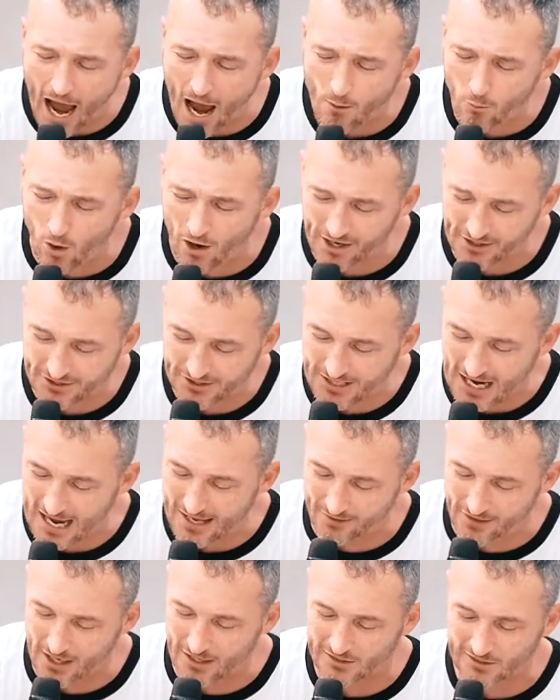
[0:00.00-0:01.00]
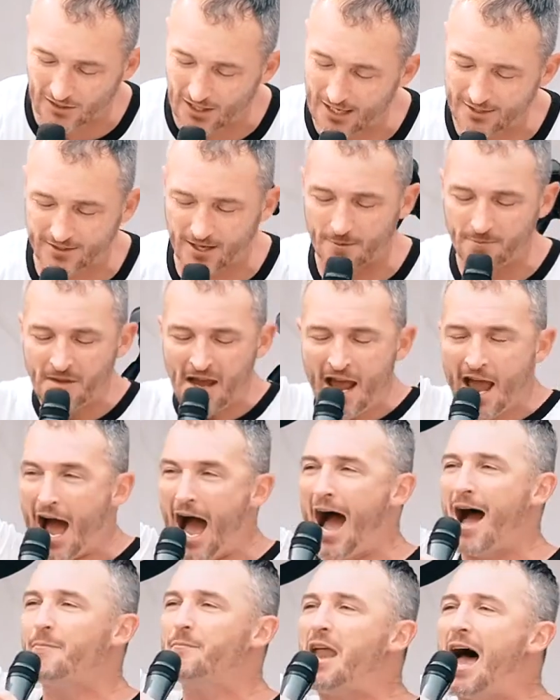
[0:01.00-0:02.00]
I want to say this listen
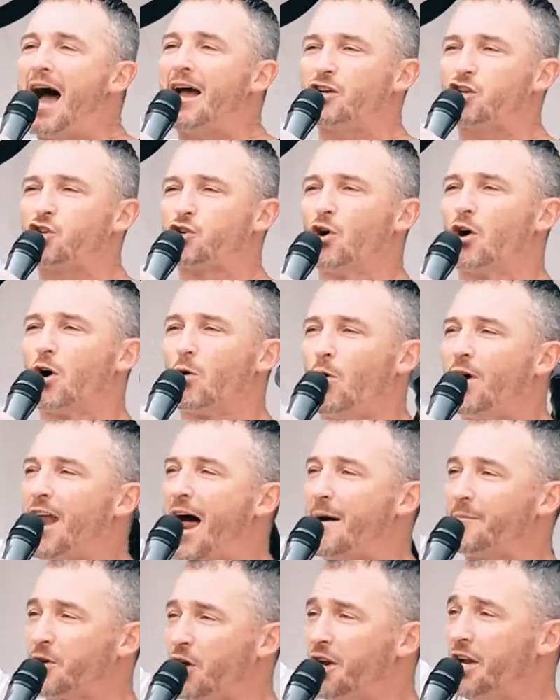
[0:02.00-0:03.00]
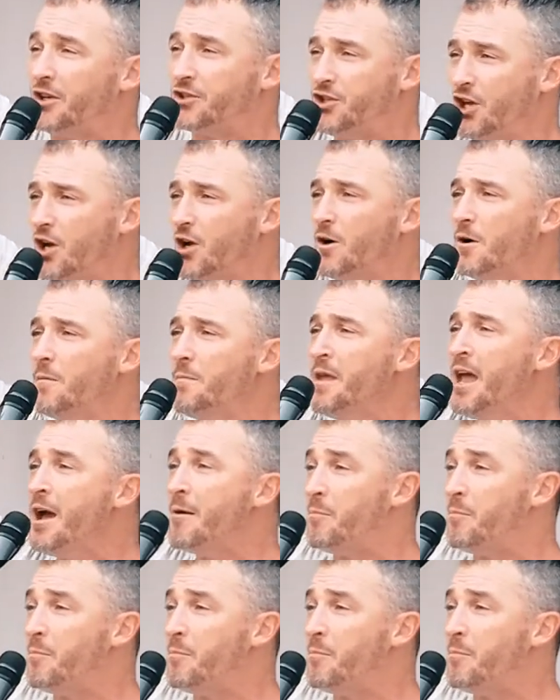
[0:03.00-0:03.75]
i'm not sure what i'm going to do